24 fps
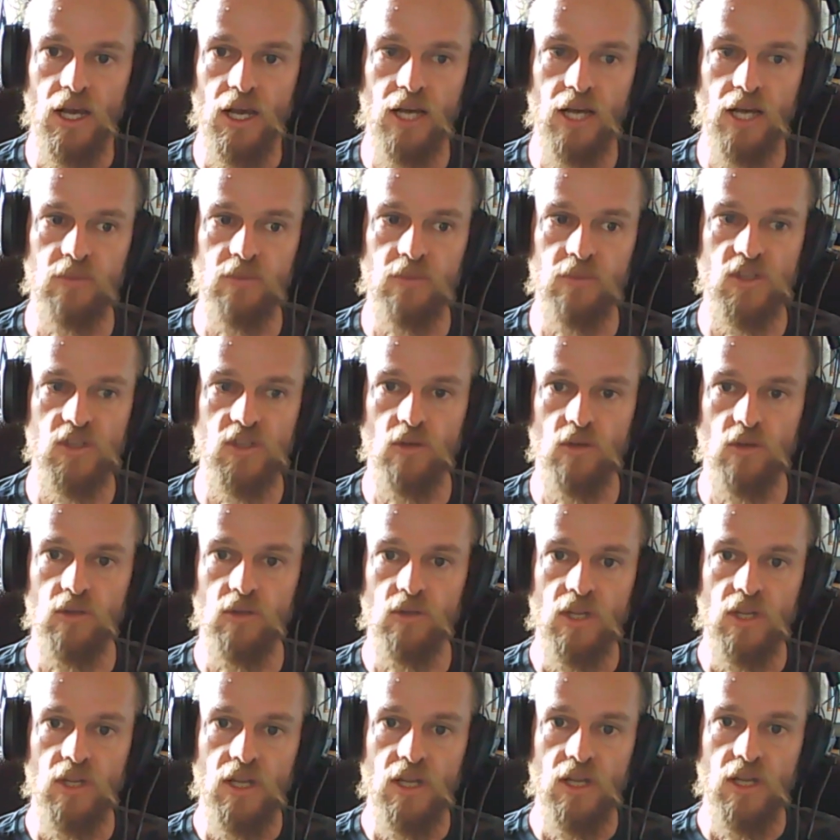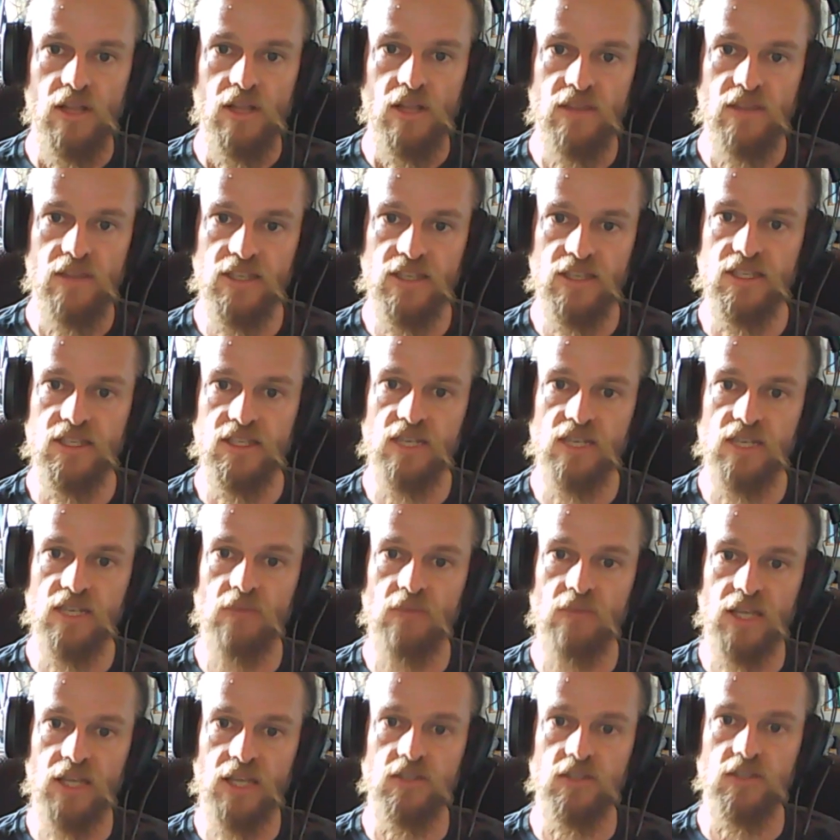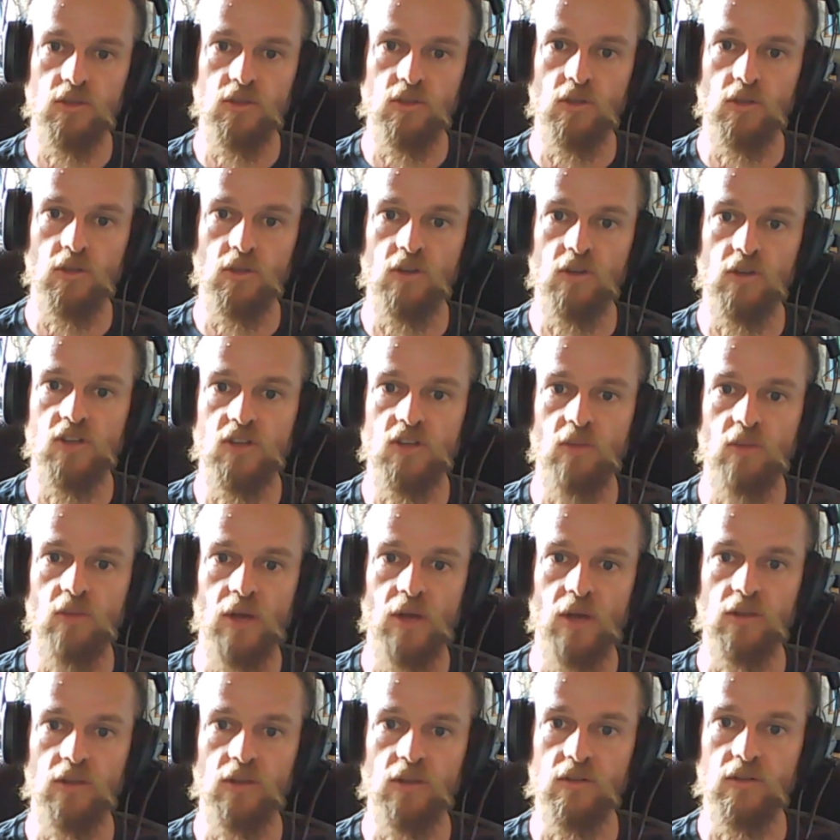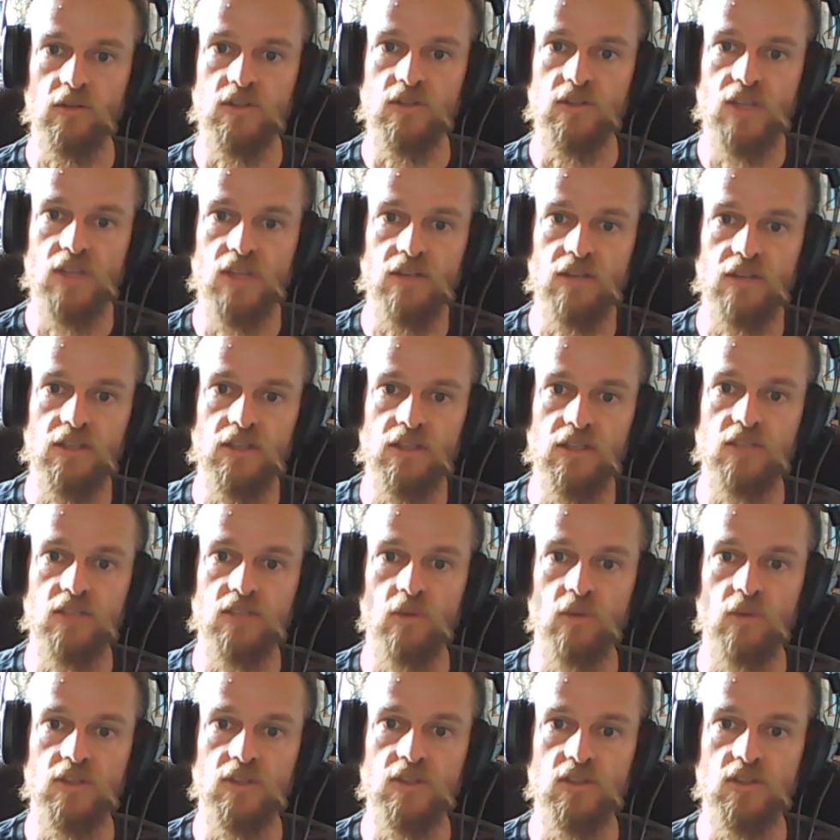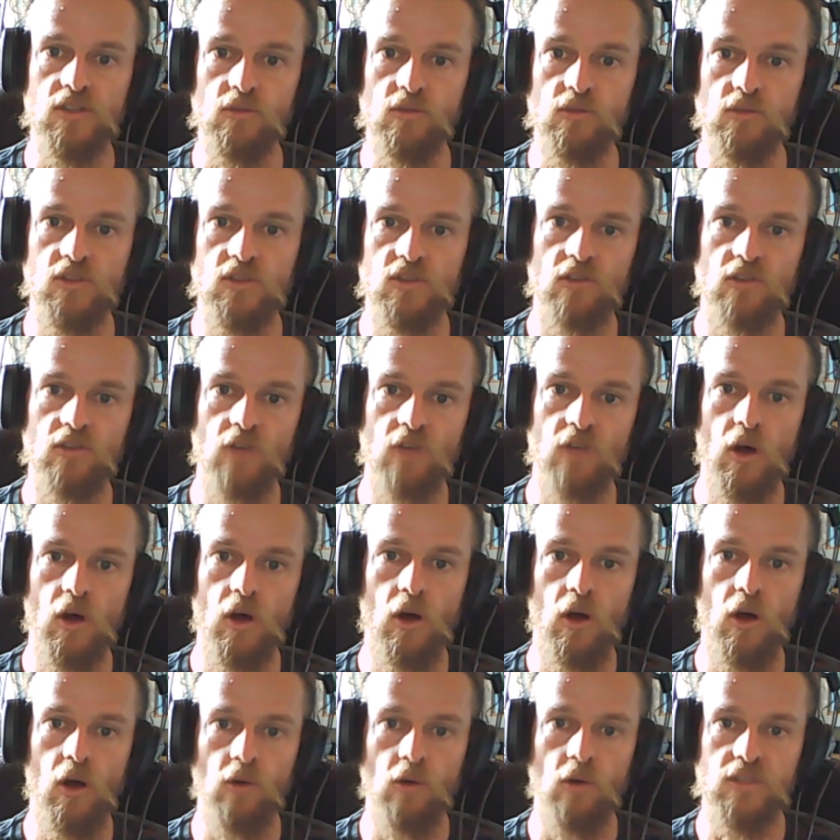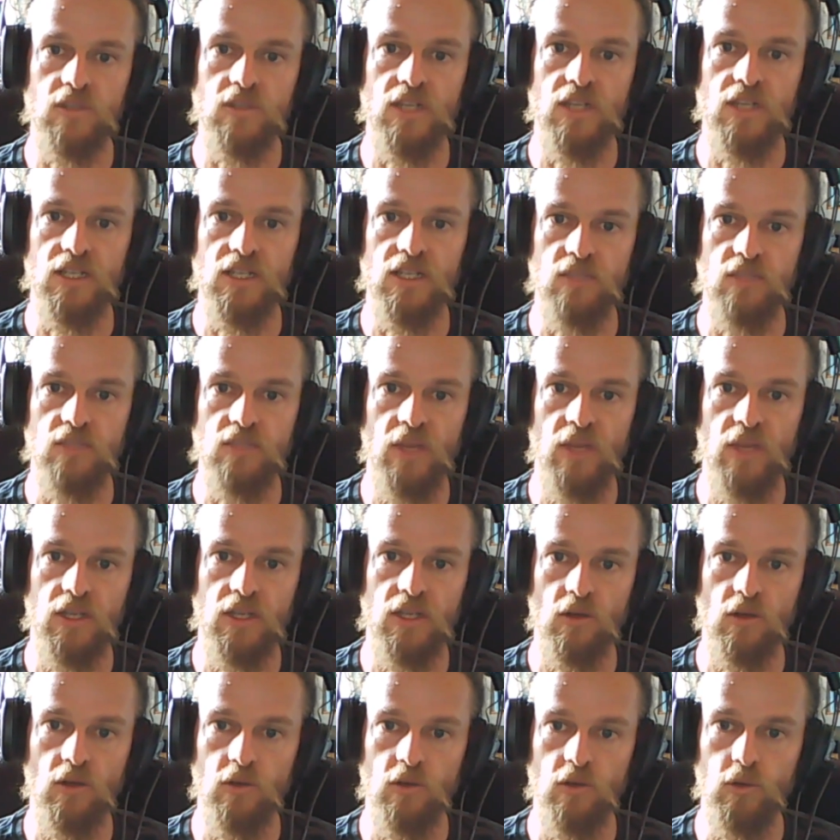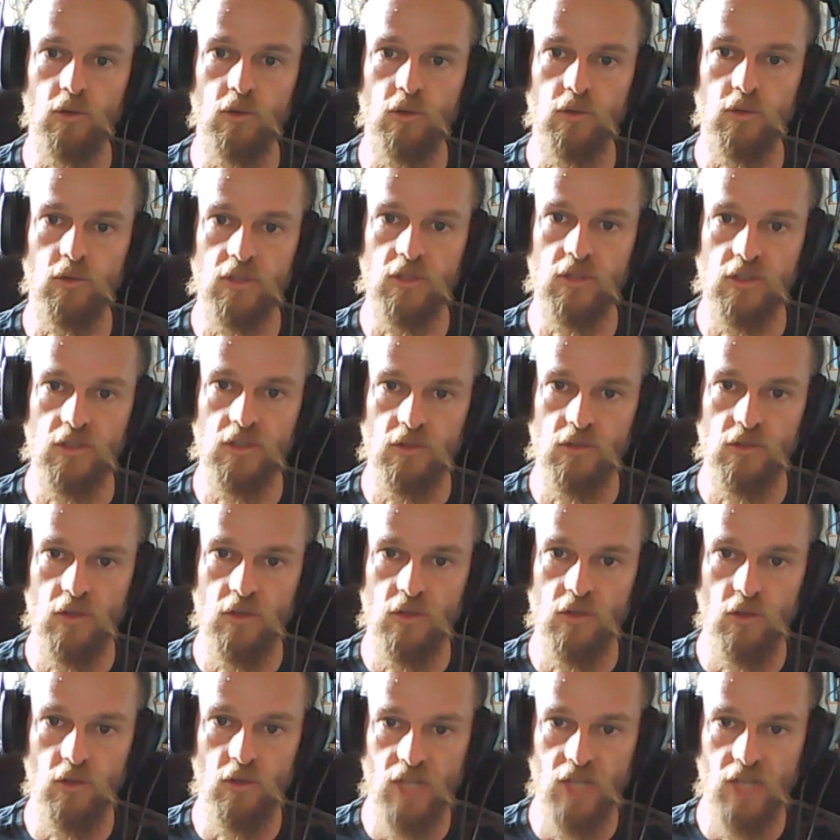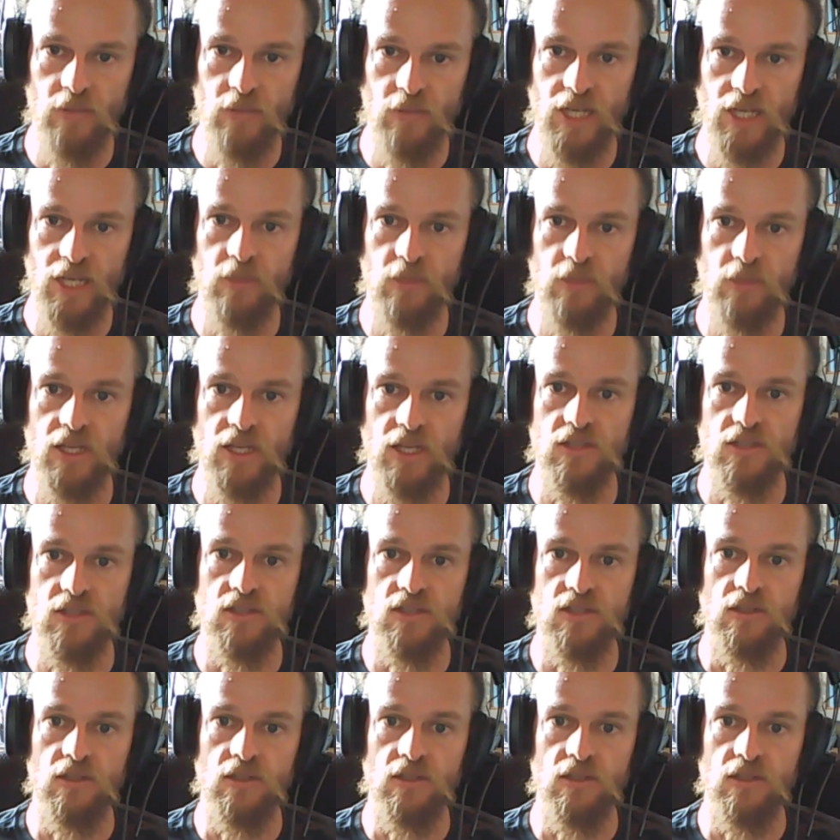So these are your main two close combat units, and these ones you sort of alternate depending on who you're coming up against.